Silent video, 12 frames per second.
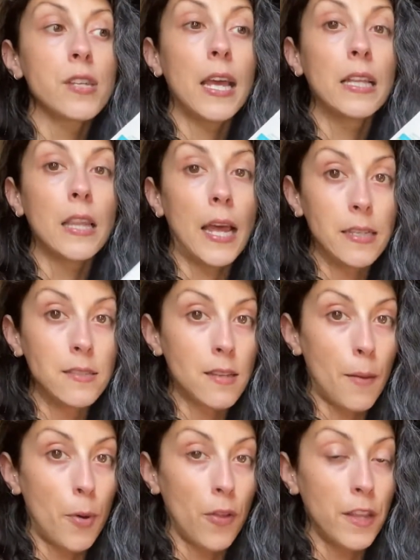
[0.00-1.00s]
It lightens
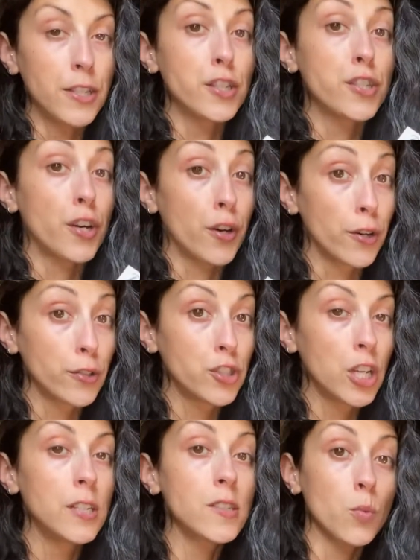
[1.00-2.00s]
up on the
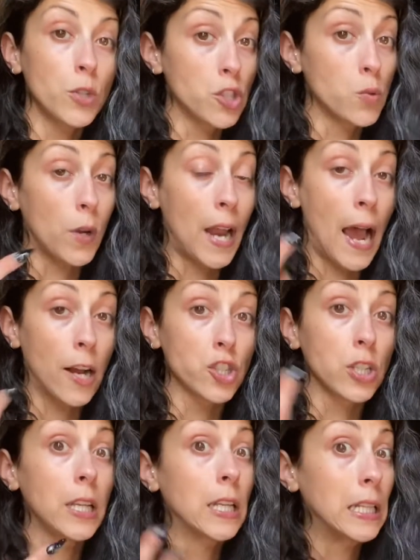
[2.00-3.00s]
detergents, which is what
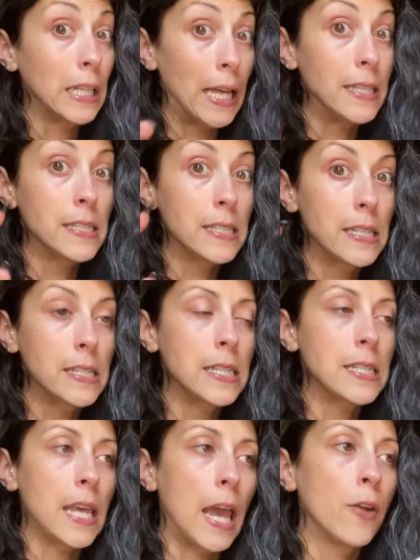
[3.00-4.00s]
actually cleanses the
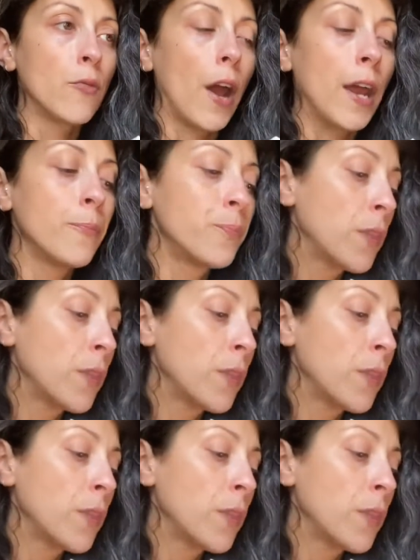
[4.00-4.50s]
skin, right?